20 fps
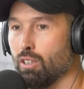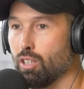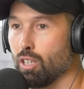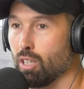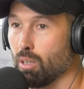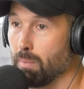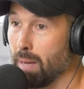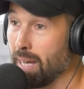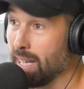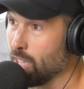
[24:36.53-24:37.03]
you
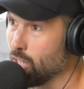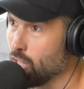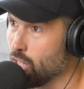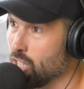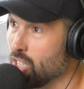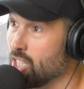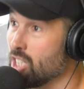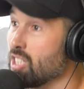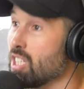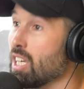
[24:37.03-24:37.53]
could make a
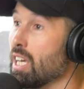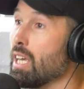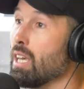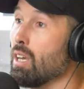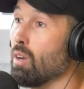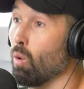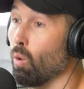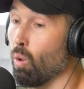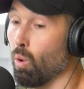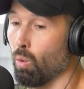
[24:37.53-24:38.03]
ginger
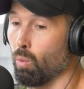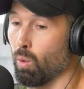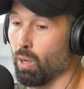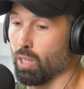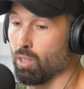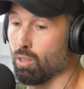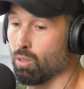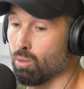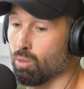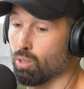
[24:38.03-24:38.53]
tea, or
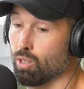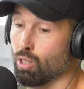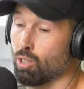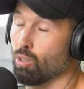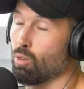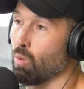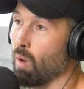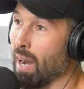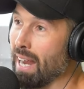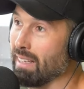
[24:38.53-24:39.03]
what you do is you
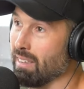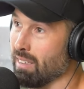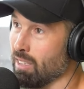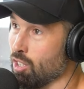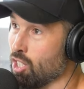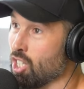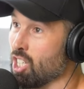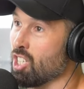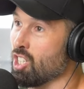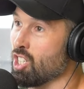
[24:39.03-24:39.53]
grate
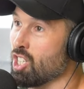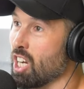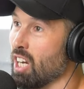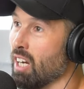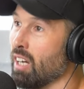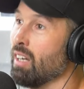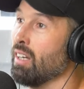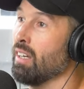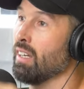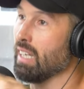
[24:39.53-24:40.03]
the
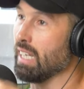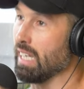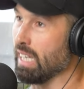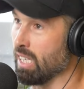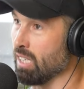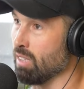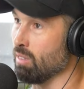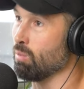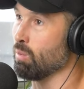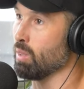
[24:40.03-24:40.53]
ginger
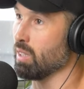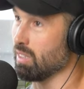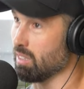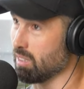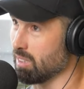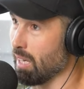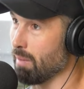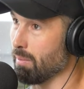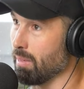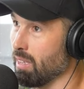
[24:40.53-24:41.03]
in with
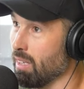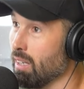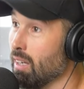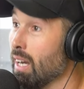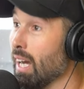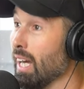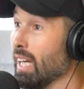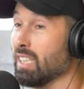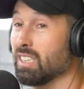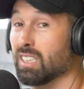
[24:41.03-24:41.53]
the salmon.
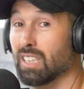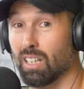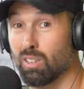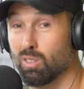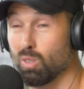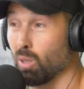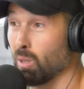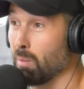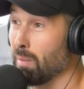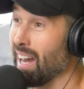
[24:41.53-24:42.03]
And he
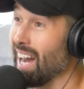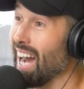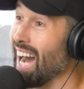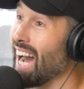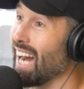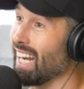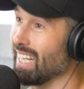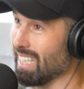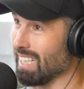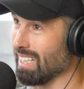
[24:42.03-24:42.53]
started talking about
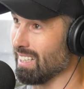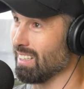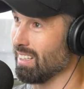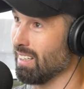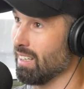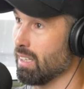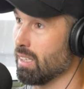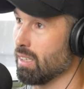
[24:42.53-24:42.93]
honey.